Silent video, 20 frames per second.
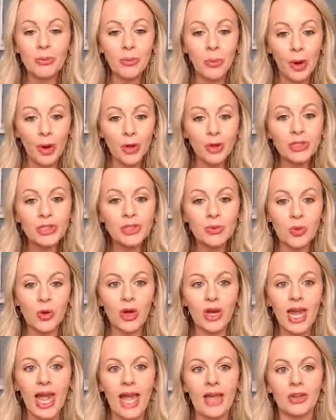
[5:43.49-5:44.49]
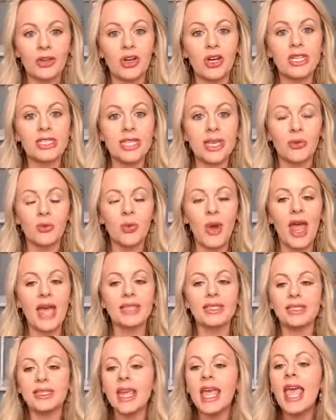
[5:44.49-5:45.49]
burns more calories at
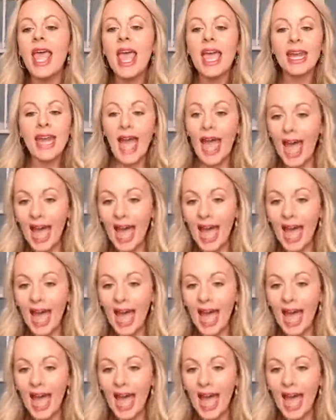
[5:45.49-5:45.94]
rest.